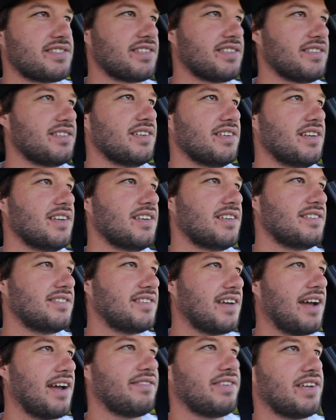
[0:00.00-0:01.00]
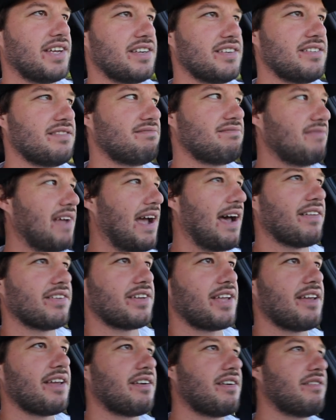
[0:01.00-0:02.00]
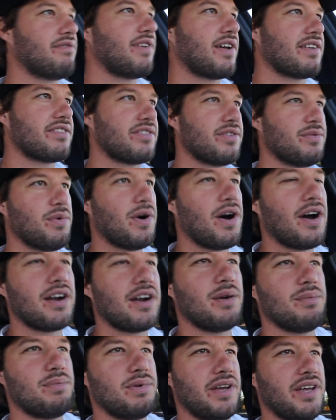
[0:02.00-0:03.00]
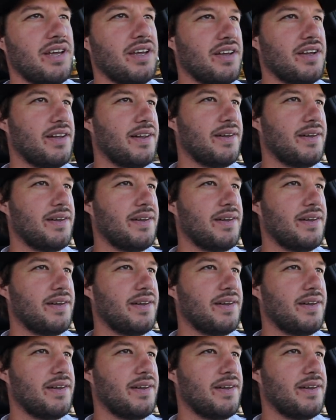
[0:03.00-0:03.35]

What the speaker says: in diving in alligator infested water, but